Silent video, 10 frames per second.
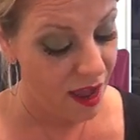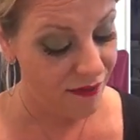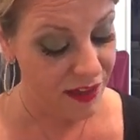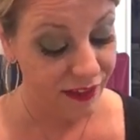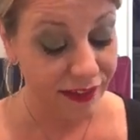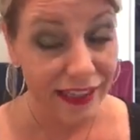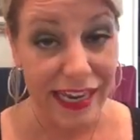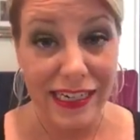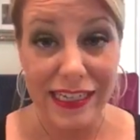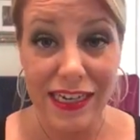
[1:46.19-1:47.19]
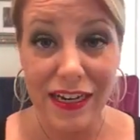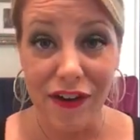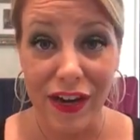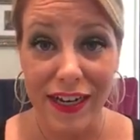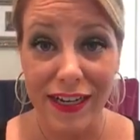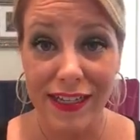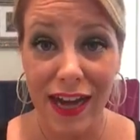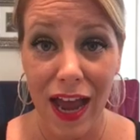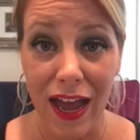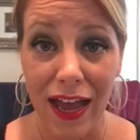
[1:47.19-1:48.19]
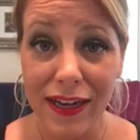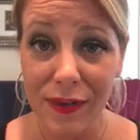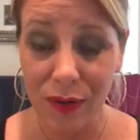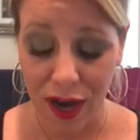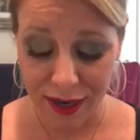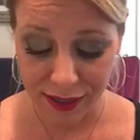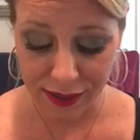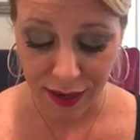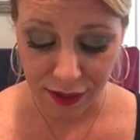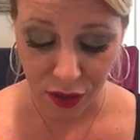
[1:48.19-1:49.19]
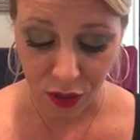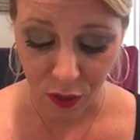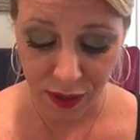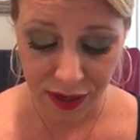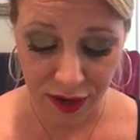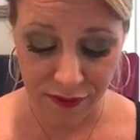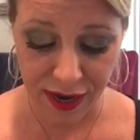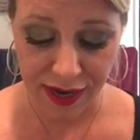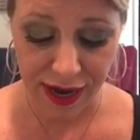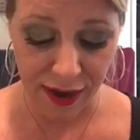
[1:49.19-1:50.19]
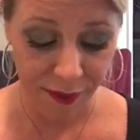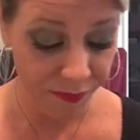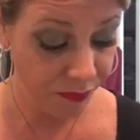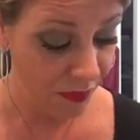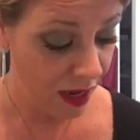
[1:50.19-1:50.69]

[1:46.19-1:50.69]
of the latest and greatest, hottest product going on right now.